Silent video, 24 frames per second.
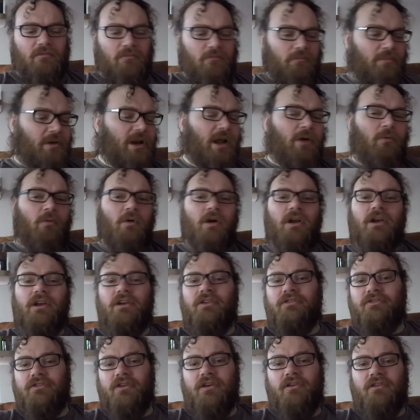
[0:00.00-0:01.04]
But I wanted to
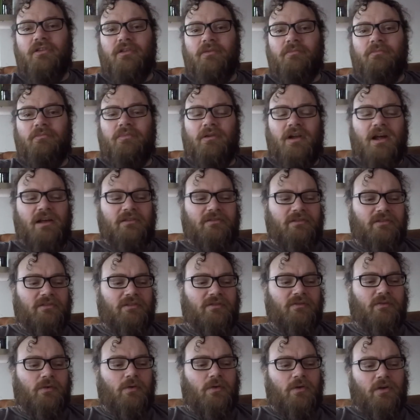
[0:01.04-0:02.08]
show the process
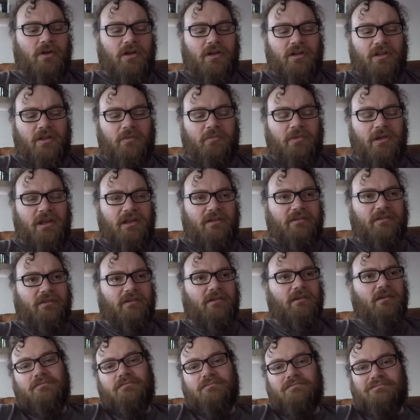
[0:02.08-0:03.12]
of ordering the pizza.
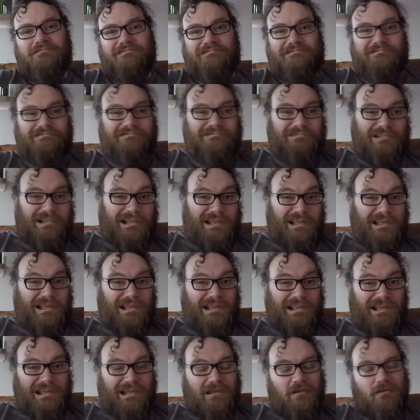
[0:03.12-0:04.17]

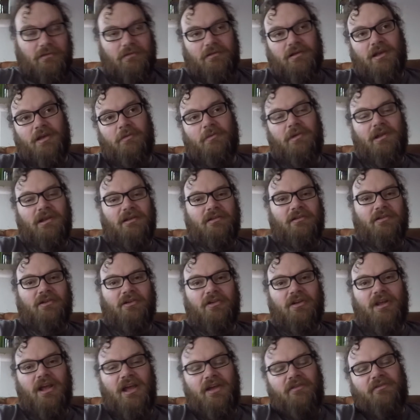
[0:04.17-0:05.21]
I mean,
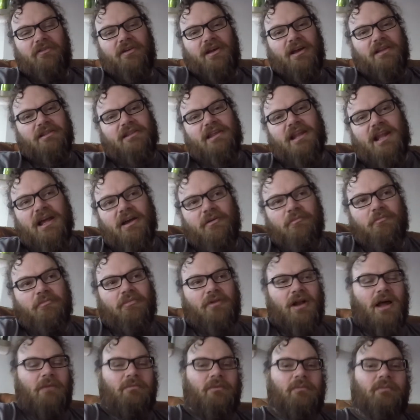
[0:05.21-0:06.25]
could I have cut that out?
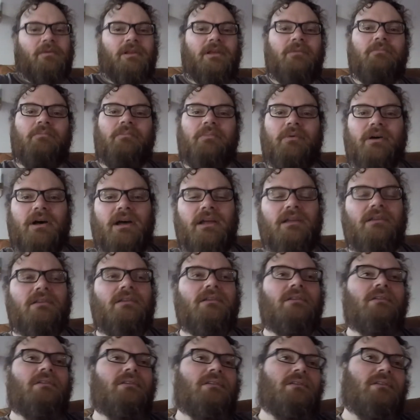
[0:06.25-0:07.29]
Probably, but
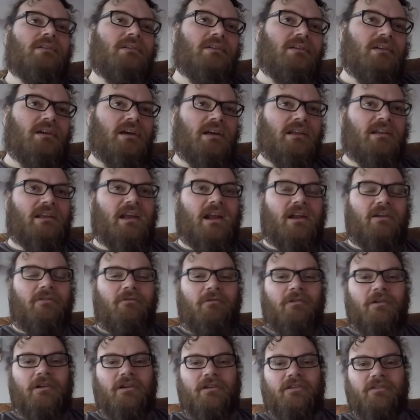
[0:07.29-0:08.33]
I kind of
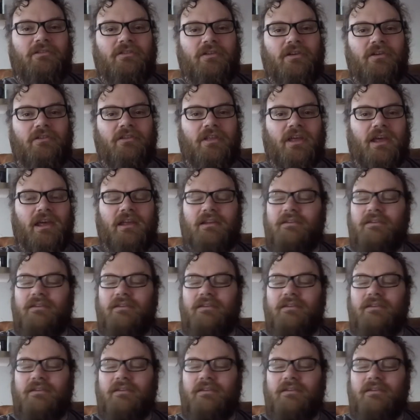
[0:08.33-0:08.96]
wanted to show that.